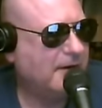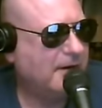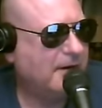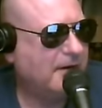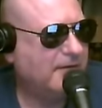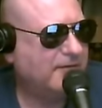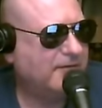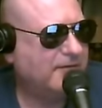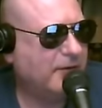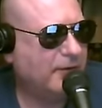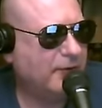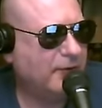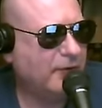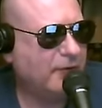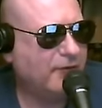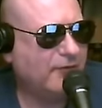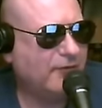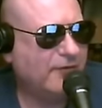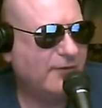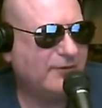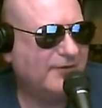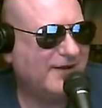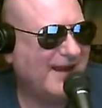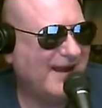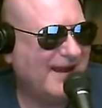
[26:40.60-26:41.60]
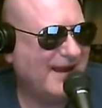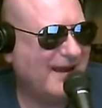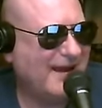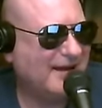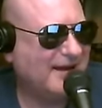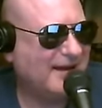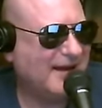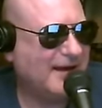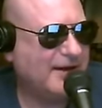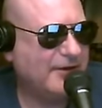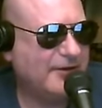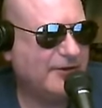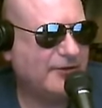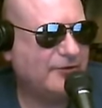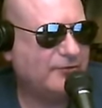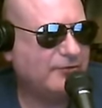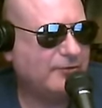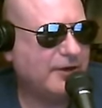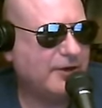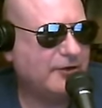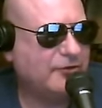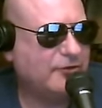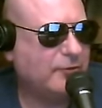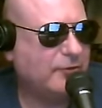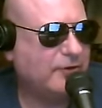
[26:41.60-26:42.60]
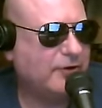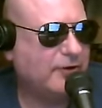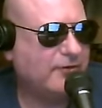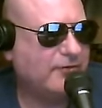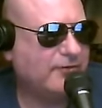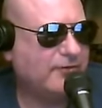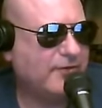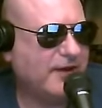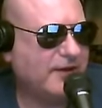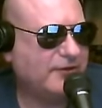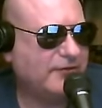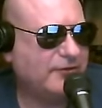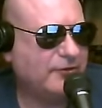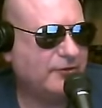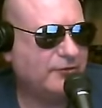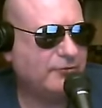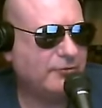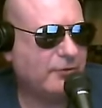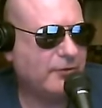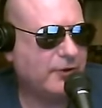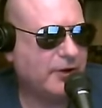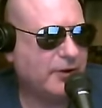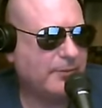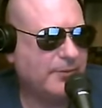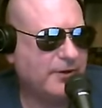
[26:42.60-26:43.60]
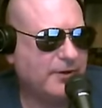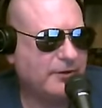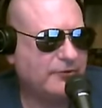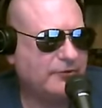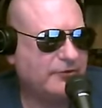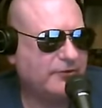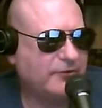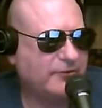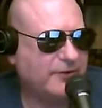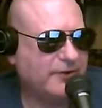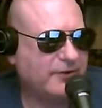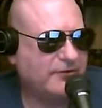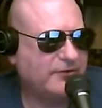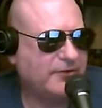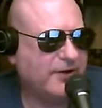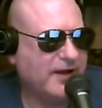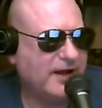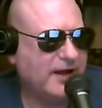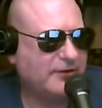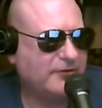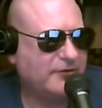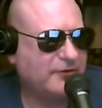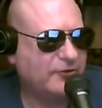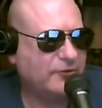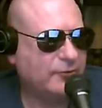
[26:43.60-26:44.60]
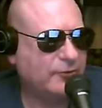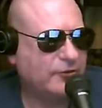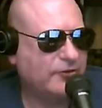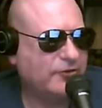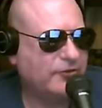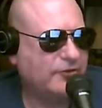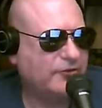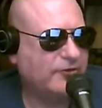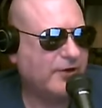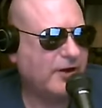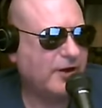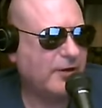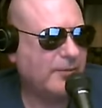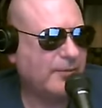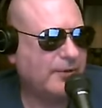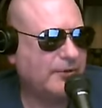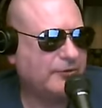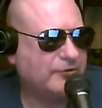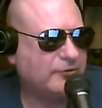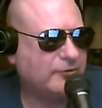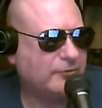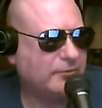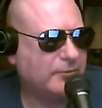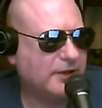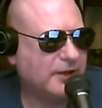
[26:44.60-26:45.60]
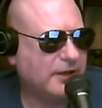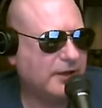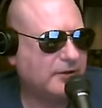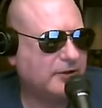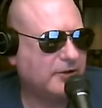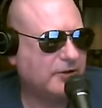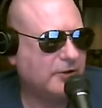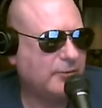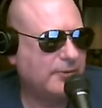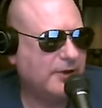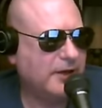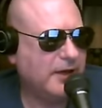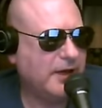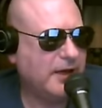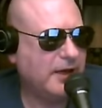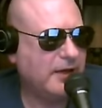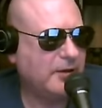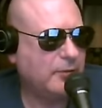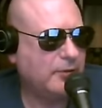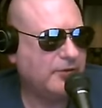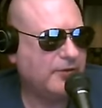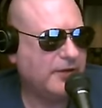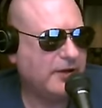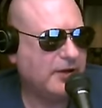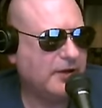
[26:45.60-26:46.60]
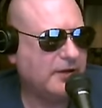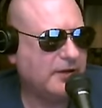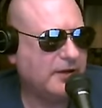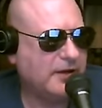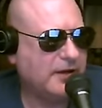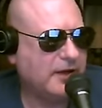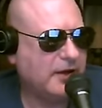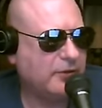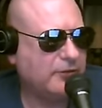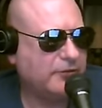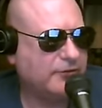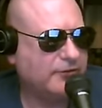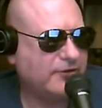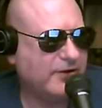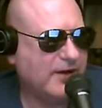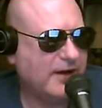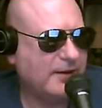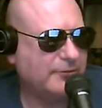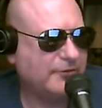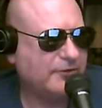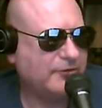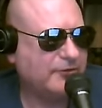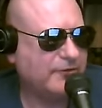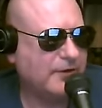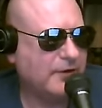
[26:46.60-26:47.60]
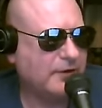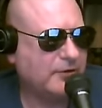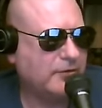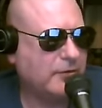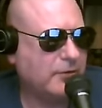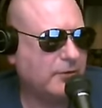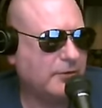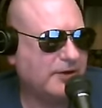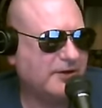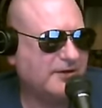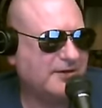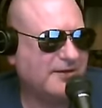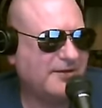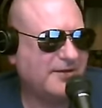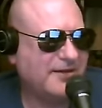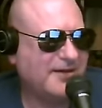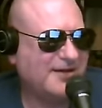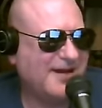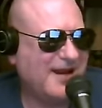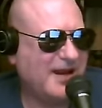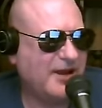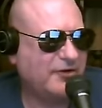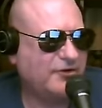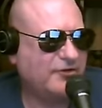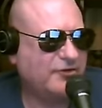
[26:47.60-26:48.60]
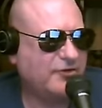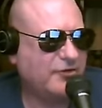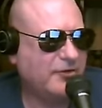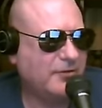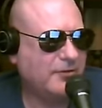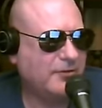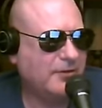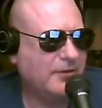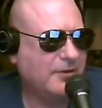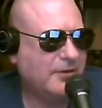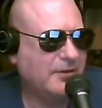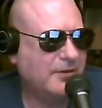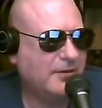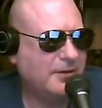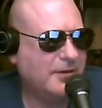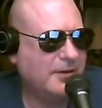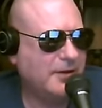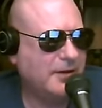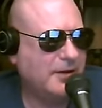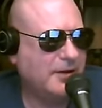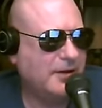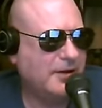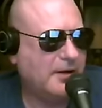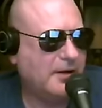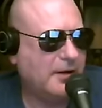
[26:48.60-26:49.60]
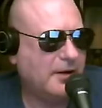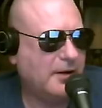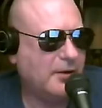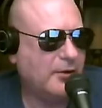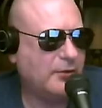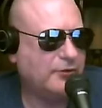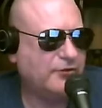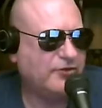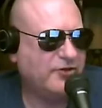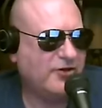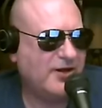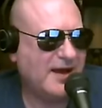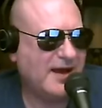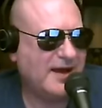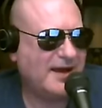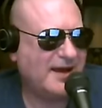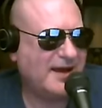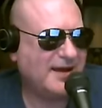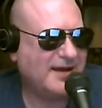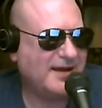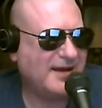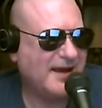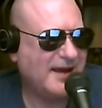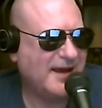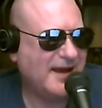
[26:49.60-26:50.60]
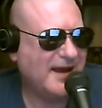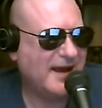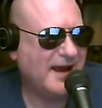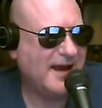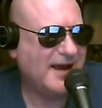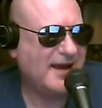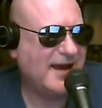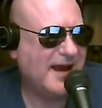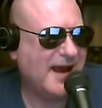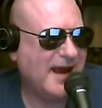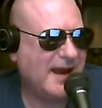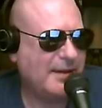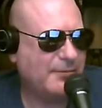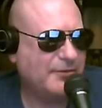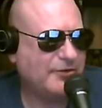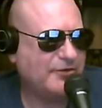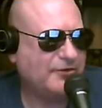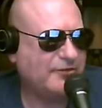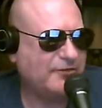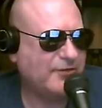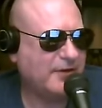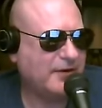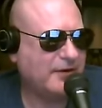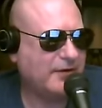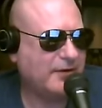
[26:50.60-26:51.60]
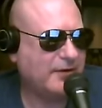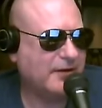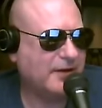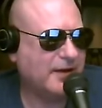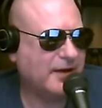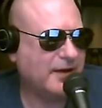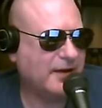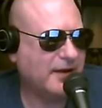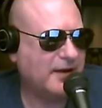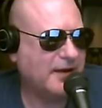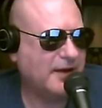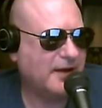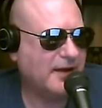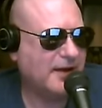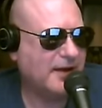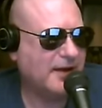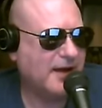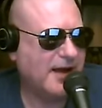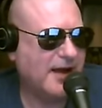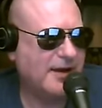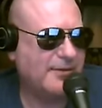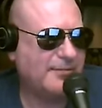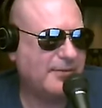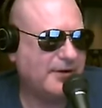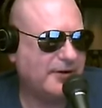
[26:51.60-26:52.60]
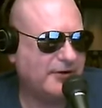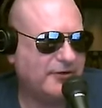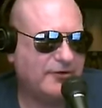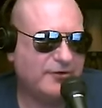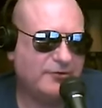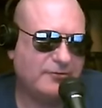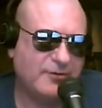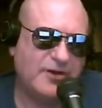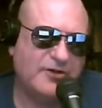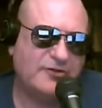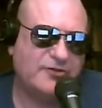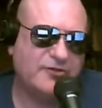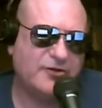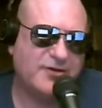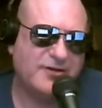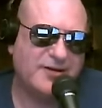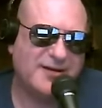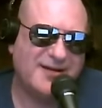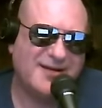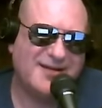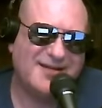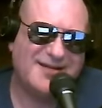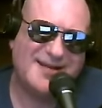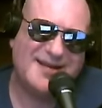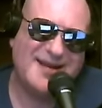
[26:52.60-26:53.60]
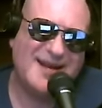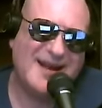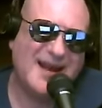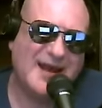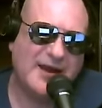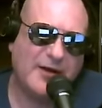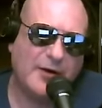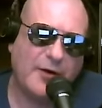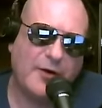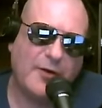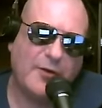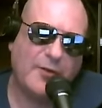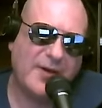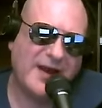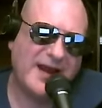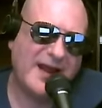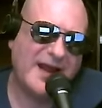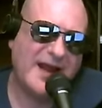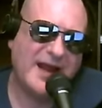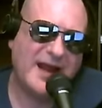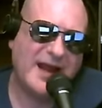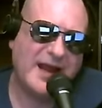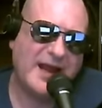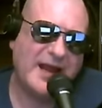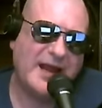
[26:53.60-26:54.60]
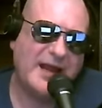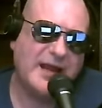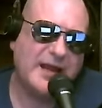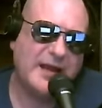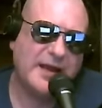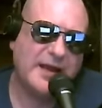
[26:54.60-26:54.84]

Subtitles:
photovoltaic industry, is one of the fastest growing emitters of these gases, which is now measurably accumulating in the Earth's atmosphere, according to the National Oceanic and Atmospheric Administration, the NOAA.